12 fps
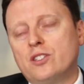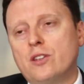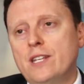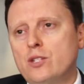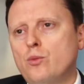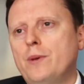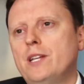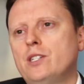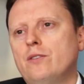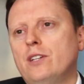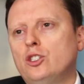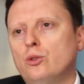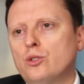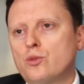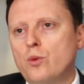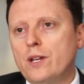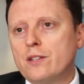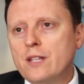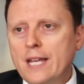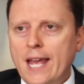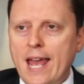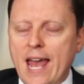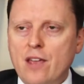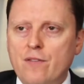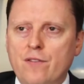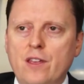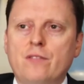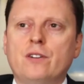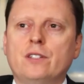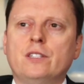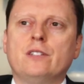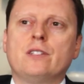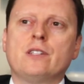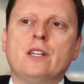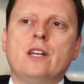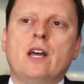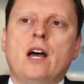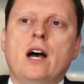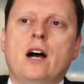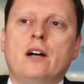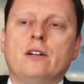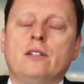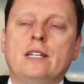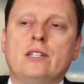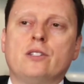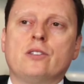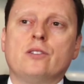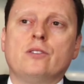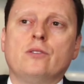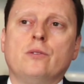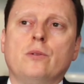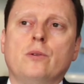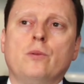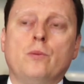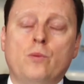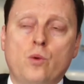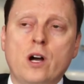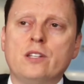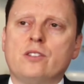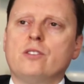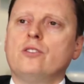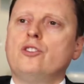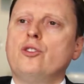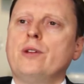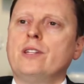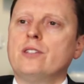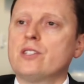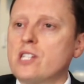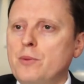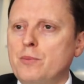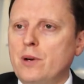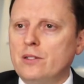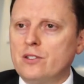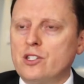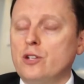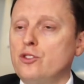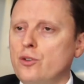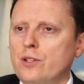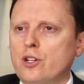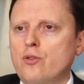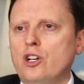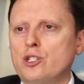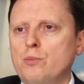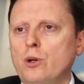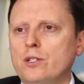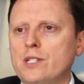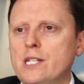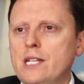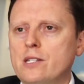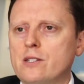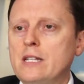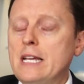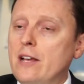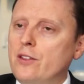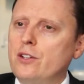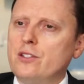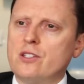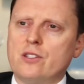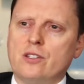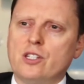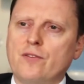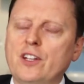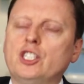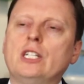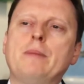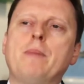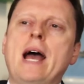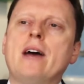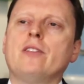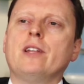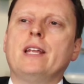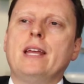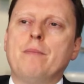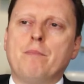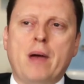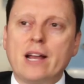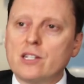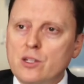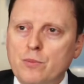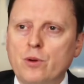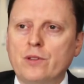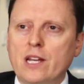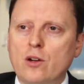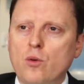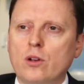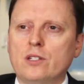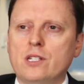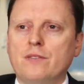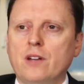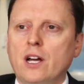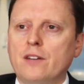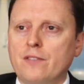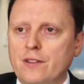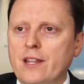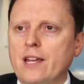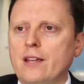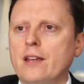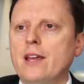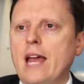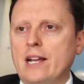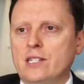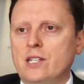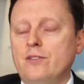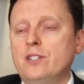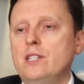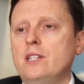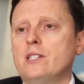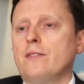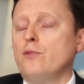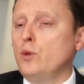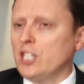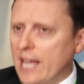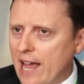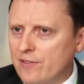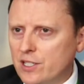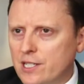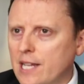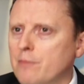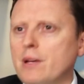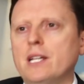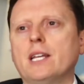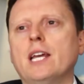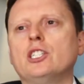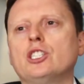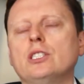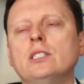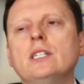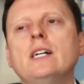So these will be individuals with hay fever that uh, is worse during the summer months, so during the grass pollen season, that's sufficiently bad that it impacts upon their quality of life and their activities and for which they have to take medication.